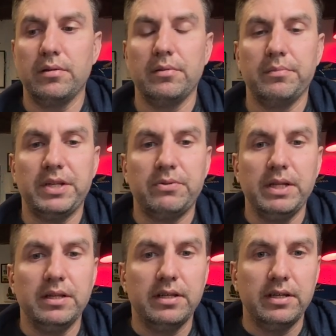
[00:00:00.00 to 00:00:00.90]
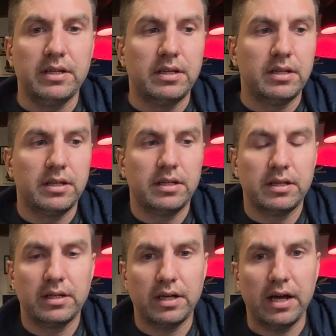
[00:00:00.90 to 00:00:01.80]
between the
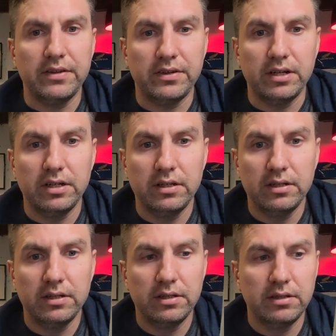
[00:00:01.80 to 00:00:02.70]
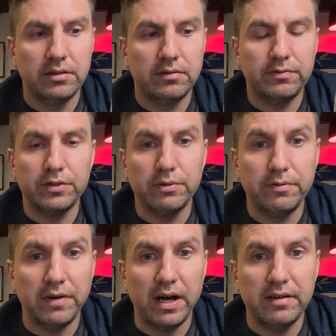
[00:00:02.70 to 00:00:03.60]
Kizer Fluid
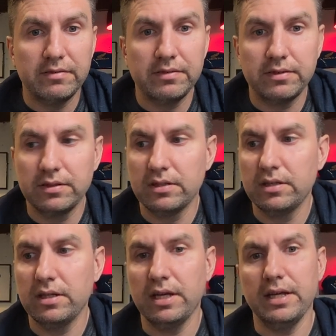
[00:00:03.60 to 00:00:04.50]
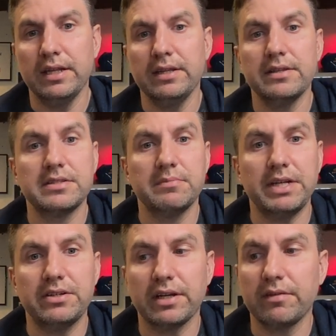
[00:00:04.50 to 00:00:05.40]
V and the
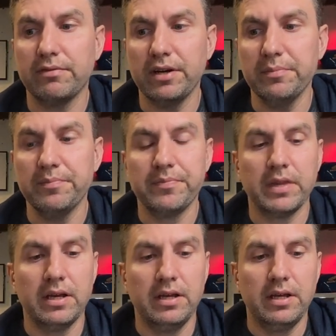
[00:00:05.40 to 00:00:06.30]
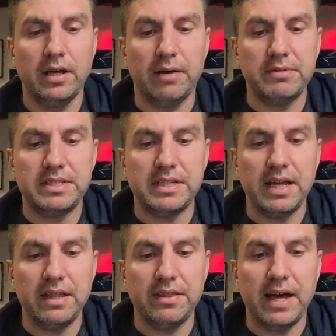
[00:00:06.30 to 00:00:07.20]
Symetric frame, I would
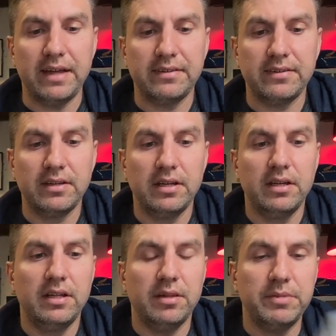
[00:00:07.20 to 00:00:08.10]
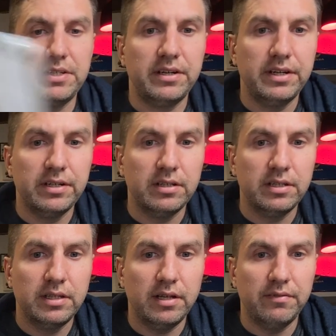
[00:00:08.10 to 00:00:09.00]
say that the
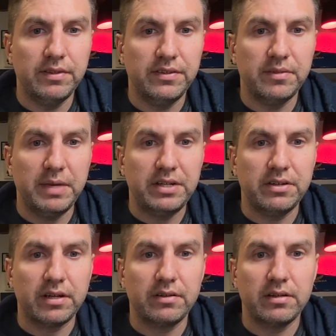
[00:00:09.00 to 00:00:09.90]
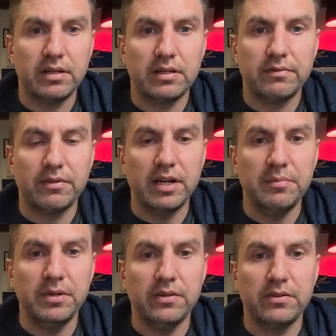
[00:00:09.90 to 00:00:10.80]
material of the Symetric frame
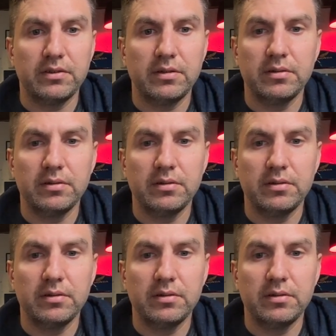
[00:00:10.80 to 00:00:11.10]
is